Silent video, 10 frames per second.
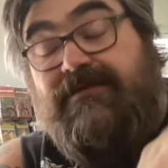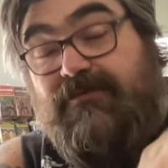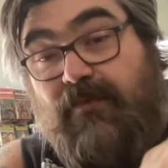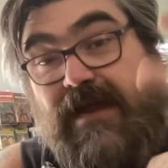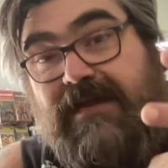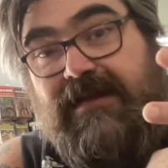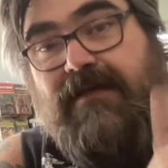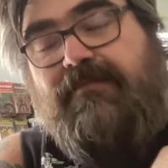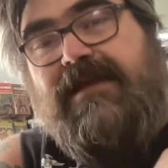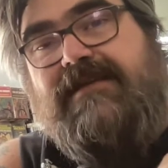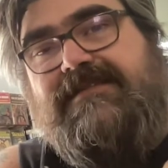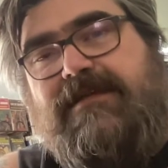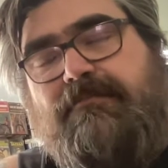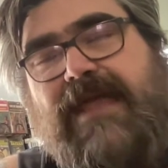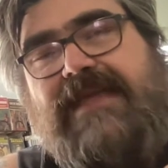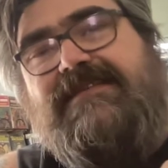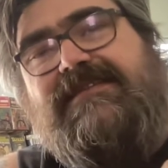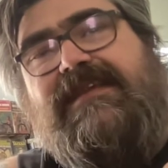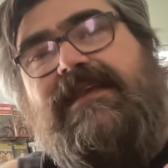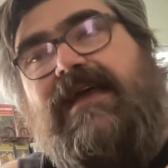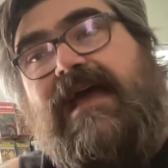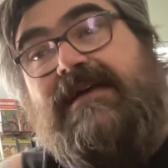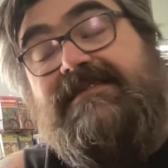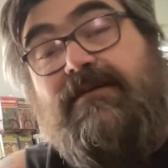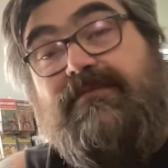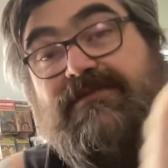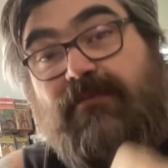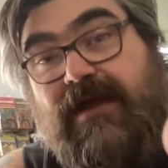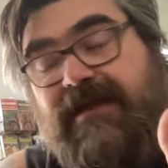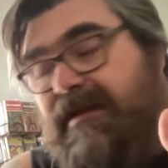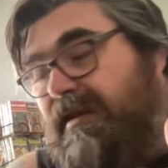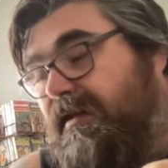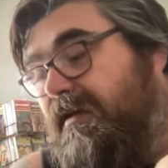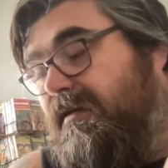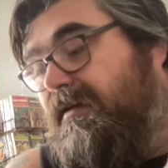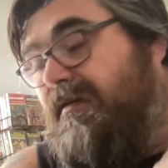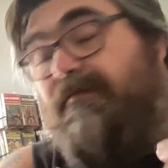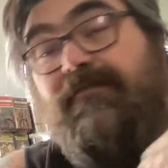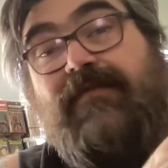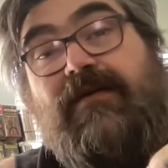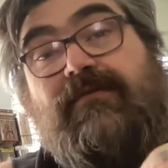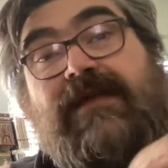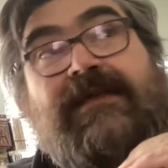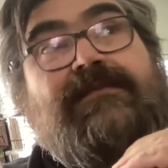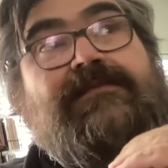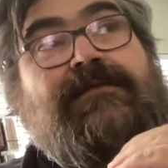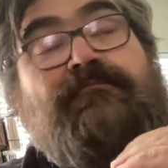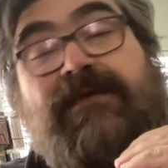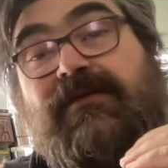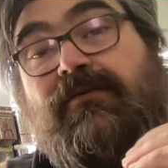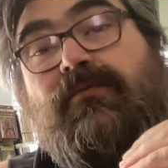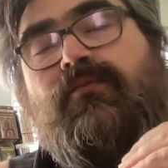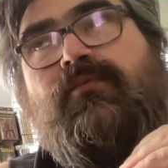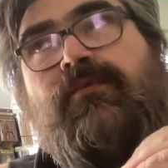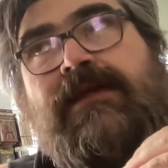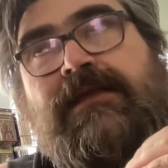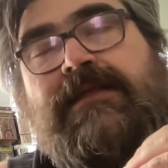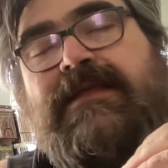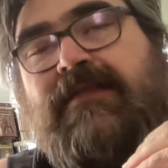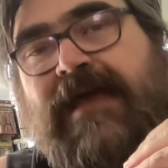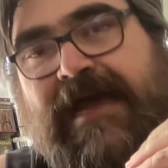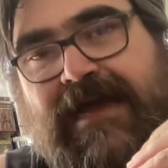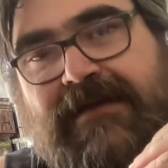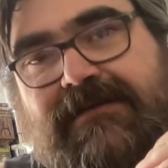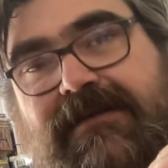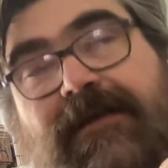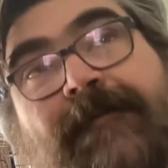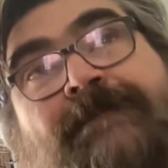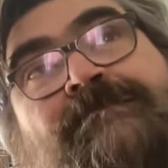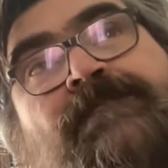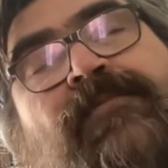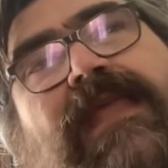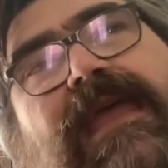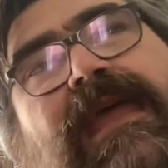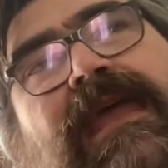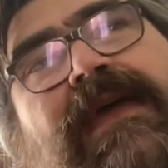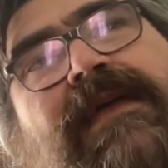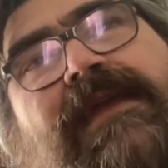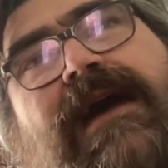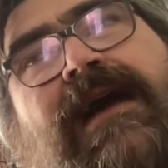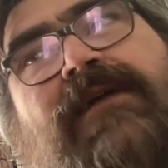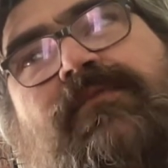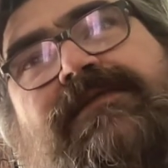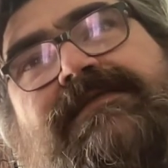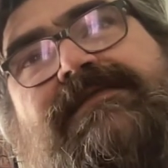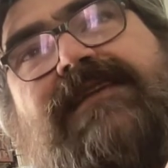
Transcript: was writing it because the pacing as I was writing felt like the middle really lagged and I was